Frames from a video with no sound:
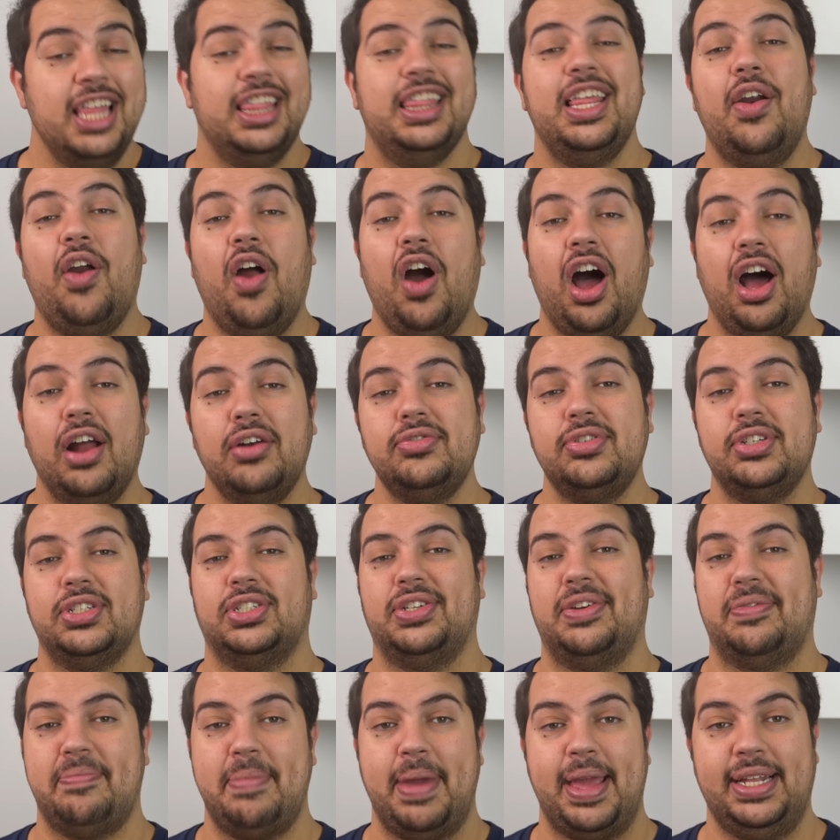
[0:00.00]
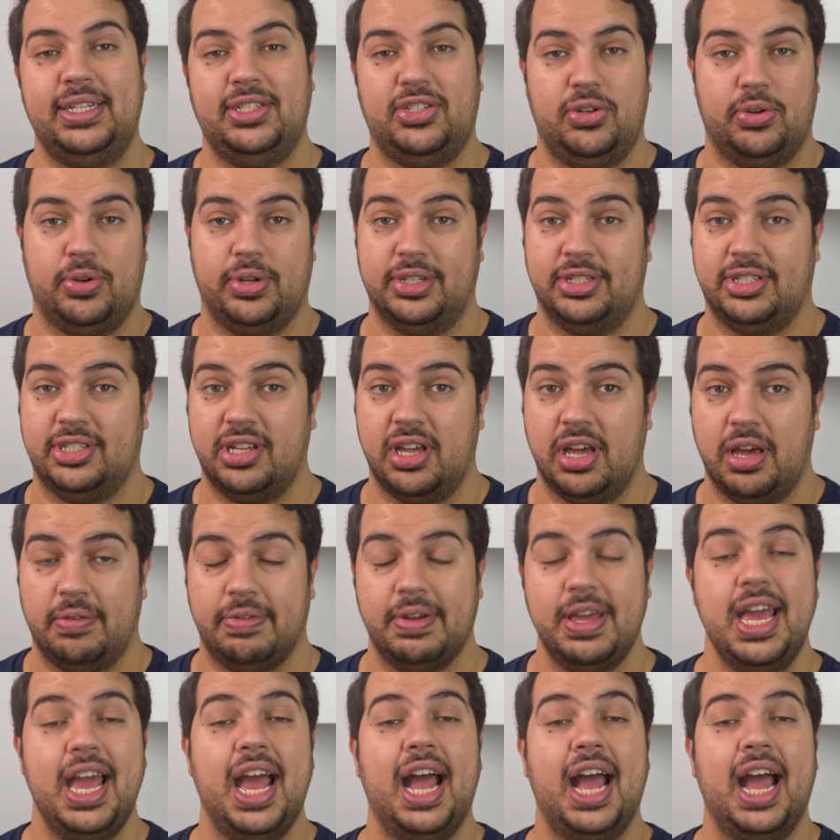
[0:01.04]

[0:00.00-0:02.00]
There are hundreds of mains you can serve,